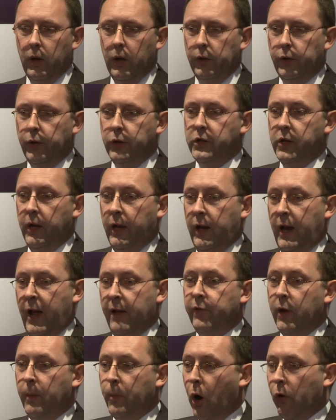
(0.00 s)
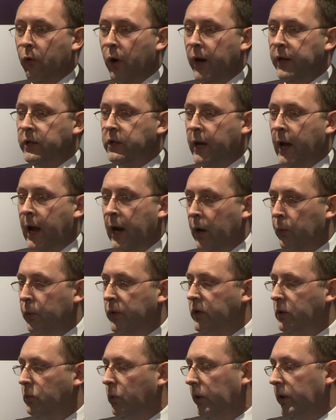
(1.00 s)
using an fMRI scanner,
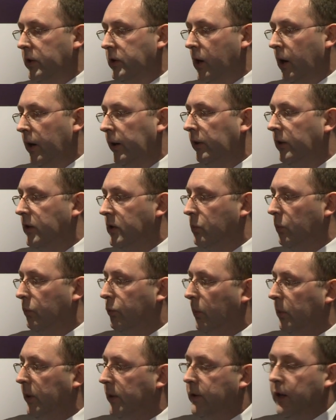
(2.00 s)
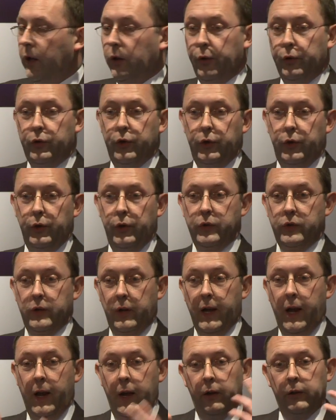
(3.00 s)
which is what the scientists would probably tell you to use to
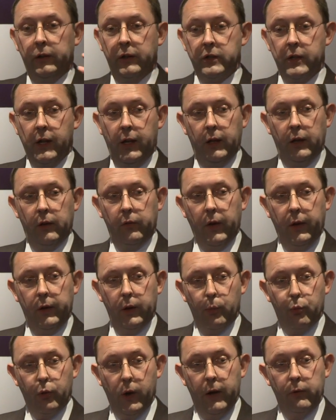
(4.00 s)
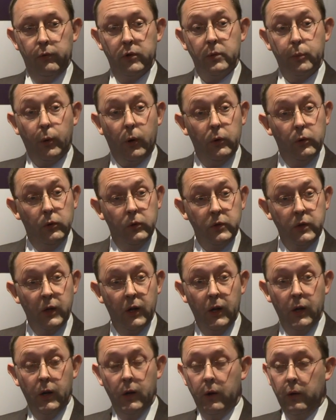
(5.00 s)
get an understanding of how your brain responds
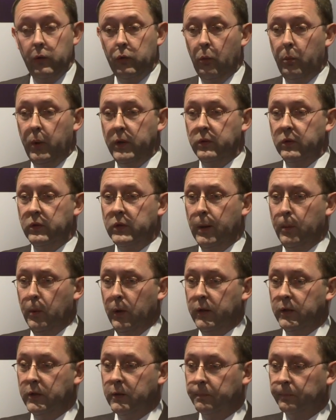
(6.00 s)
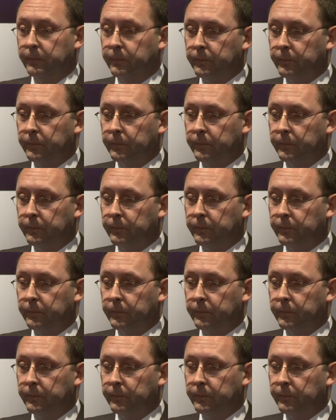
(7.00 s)
to a piece of stimulus.